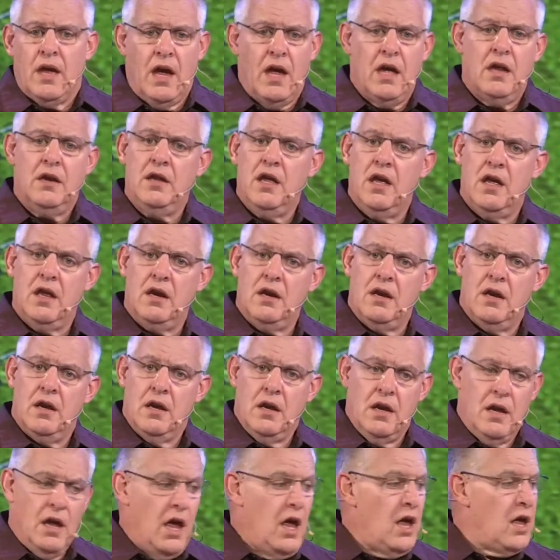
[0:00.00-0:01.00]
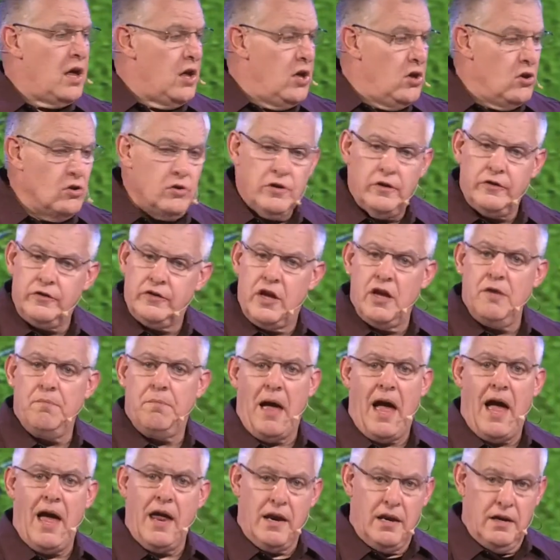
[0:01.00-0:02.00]
And then he'll just
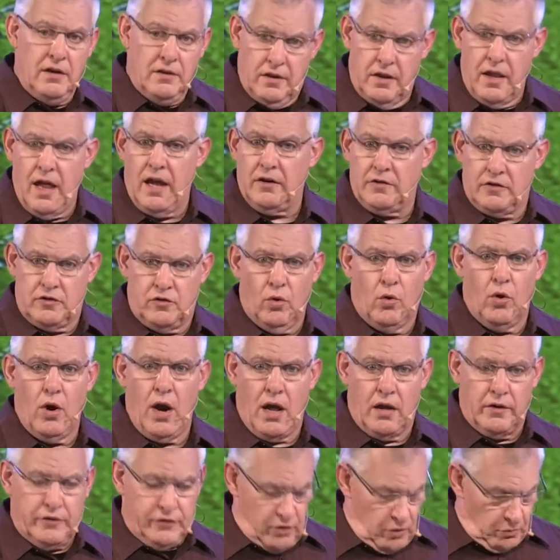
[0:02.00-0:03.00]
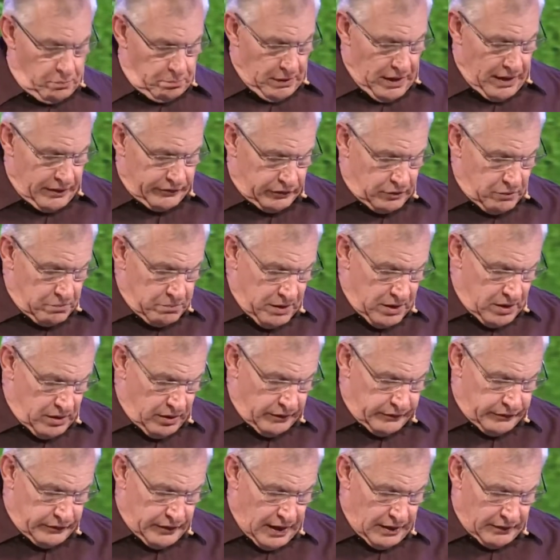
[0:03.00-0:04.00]
keep adding to that storehouse. He'll bless it
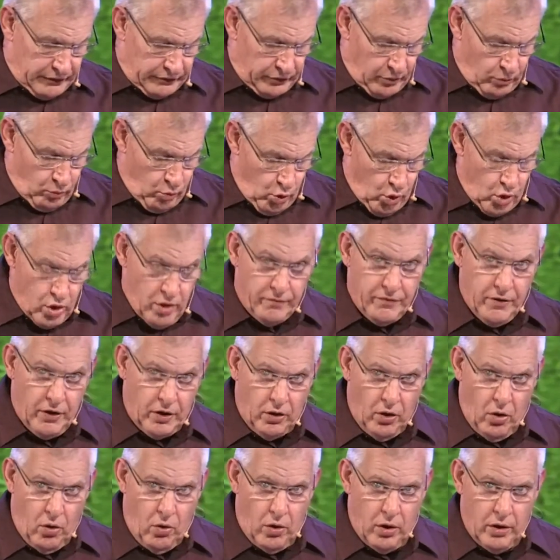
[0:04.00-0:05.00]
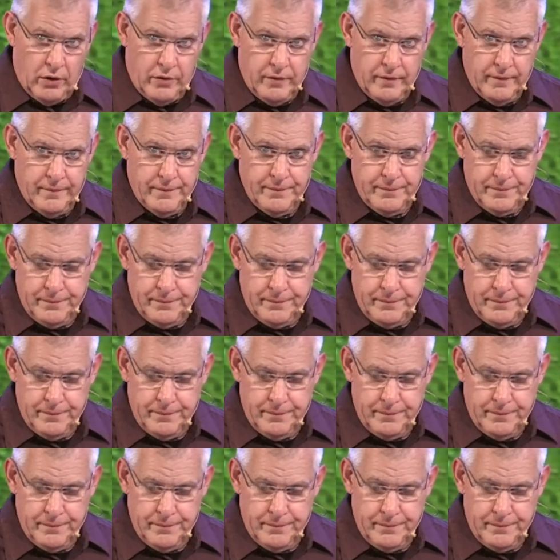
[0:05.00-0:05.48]
because that's the word of the Lord.